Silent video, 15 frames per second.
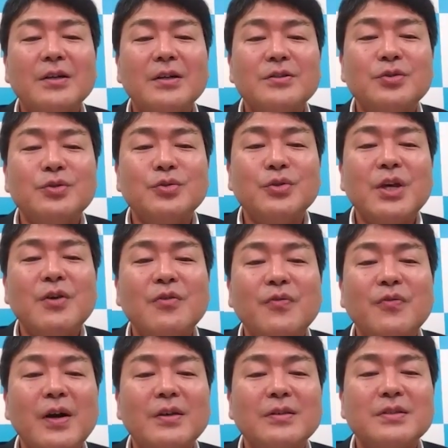you can
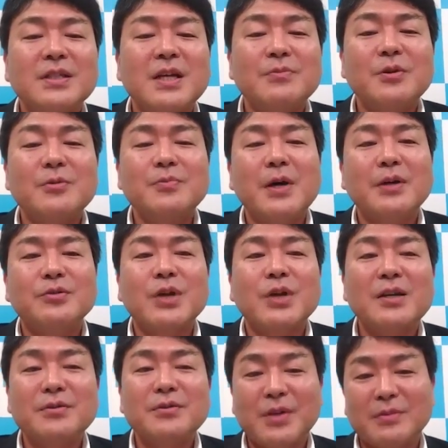find some of my
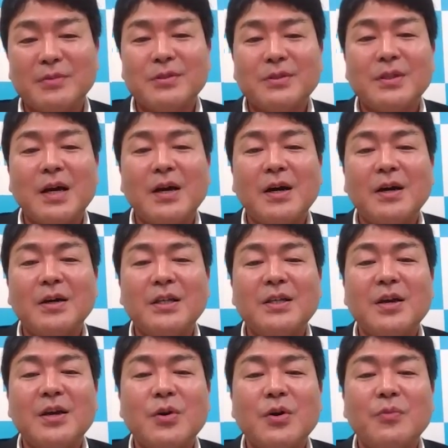diagrams in
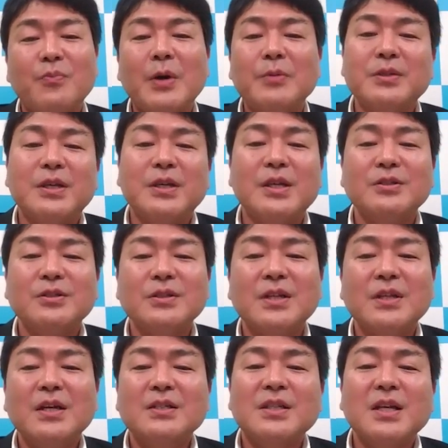our publication,
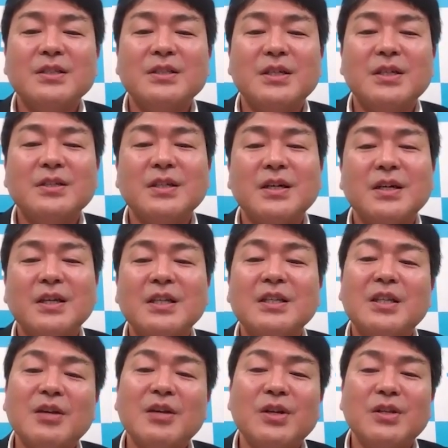such as
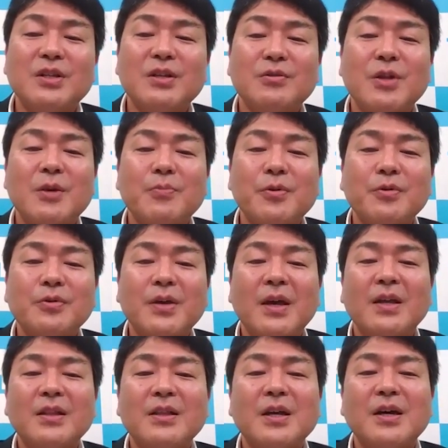integrated report
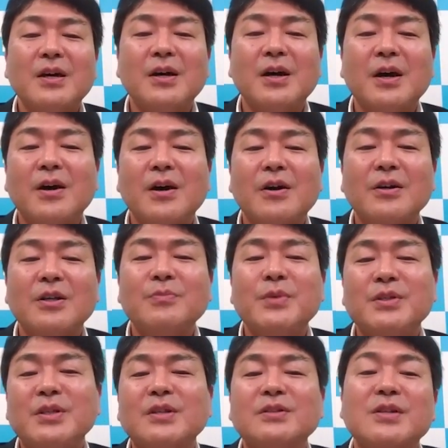and
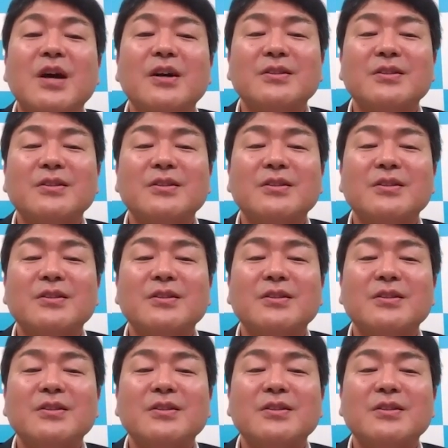investor's guide.